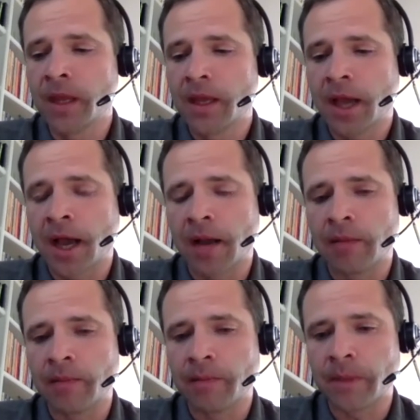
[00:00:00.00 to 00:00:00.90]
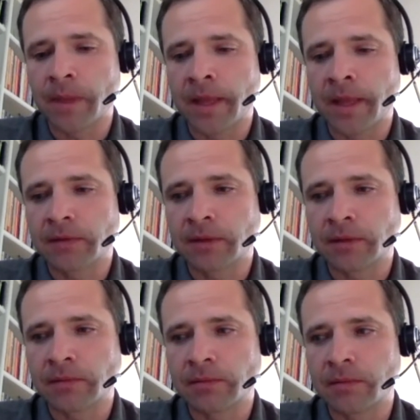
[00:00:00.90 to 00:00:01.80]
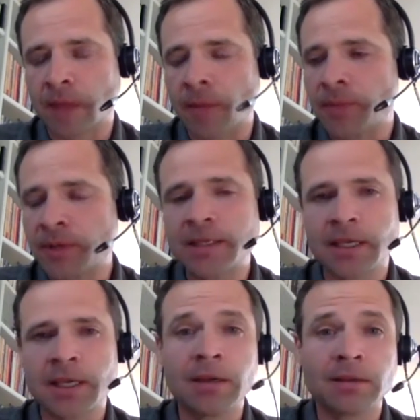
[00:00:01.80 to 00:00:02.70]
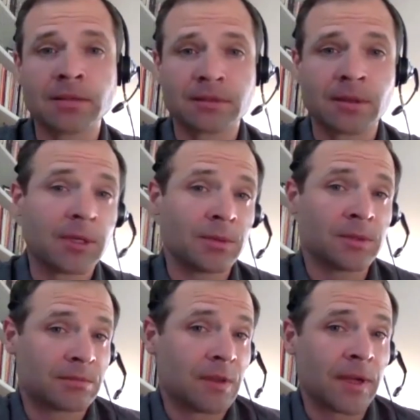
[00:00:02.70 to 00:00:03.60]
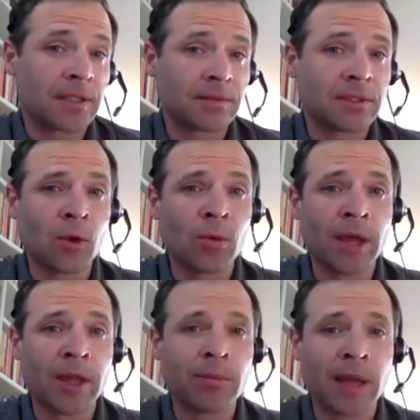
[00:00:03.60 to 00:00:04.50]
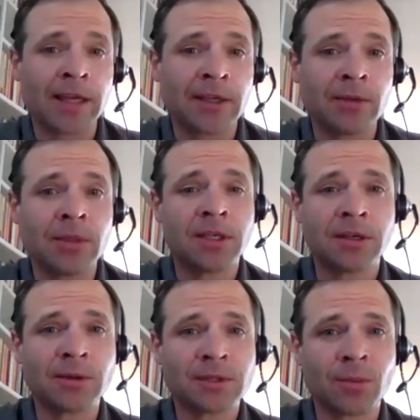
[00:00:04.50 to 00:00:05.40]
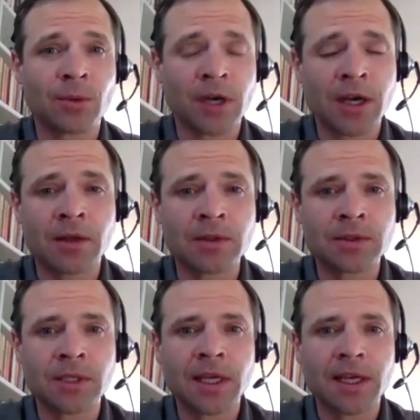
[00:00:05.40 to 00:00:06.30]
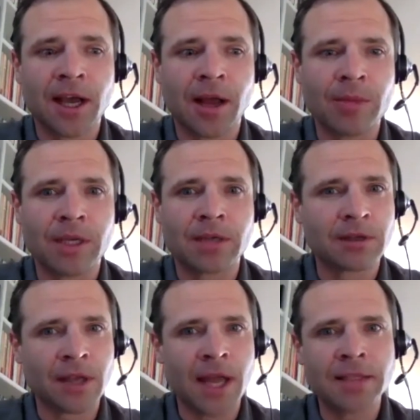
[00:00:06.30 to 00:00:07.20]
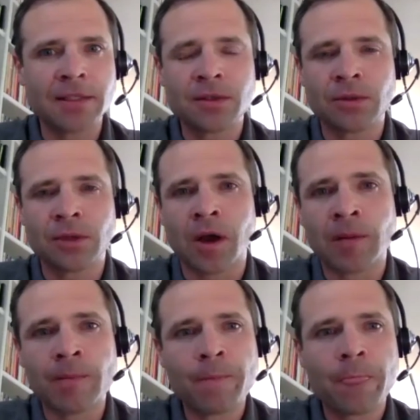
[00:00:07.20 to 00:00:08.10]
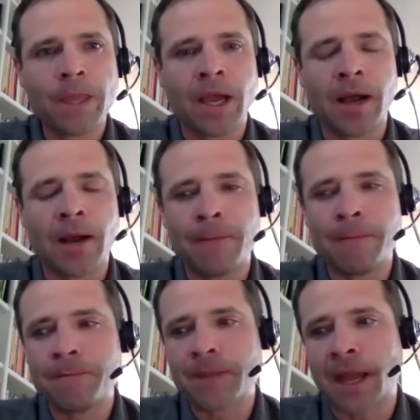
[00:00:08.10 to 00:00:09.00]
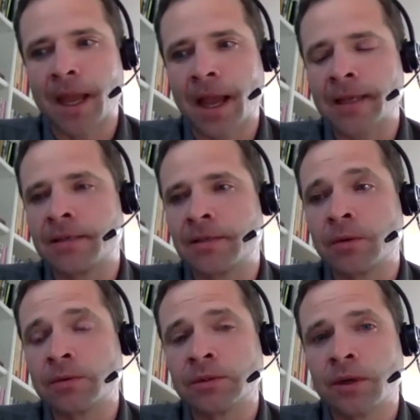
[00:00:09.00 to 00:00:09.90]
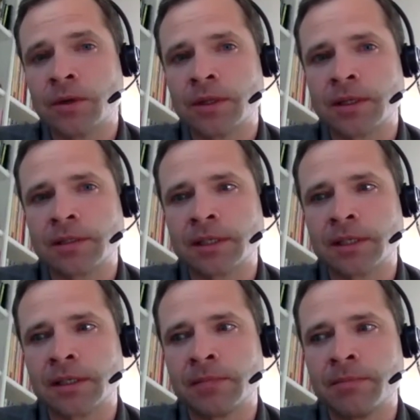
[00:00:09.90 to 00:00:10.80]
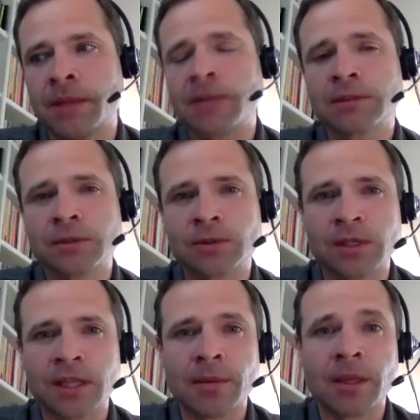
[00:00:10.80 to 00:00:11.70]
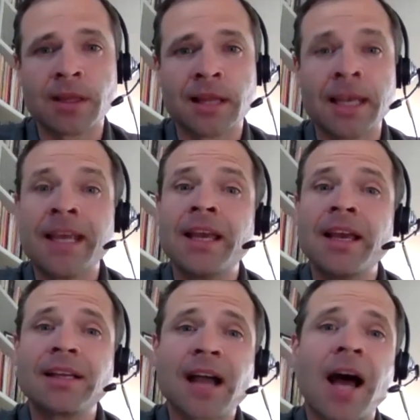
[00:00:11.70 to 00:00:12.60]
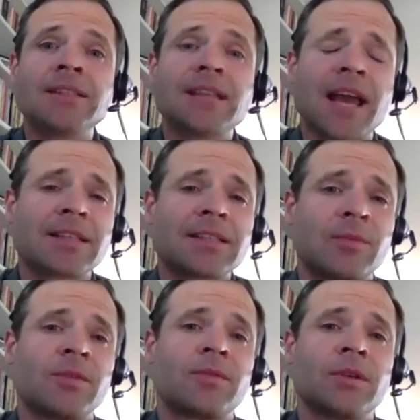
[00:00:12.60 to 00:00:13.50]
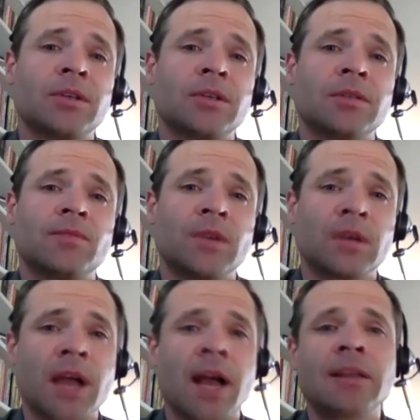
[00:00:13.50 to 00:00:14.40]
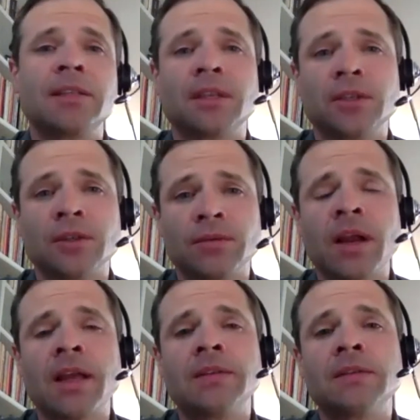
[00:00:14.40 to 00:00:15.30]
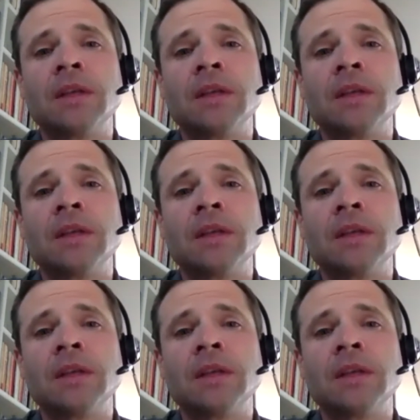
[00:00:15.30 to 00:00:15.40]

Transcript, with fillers: Um, that's it, I'm upset to hear that somebody was effectively told by their bank, you need to go somewhere else uh, because our line's too long. Um, I, I, don't know that there's a better solution to them other than contact some of your your colleagues and your friends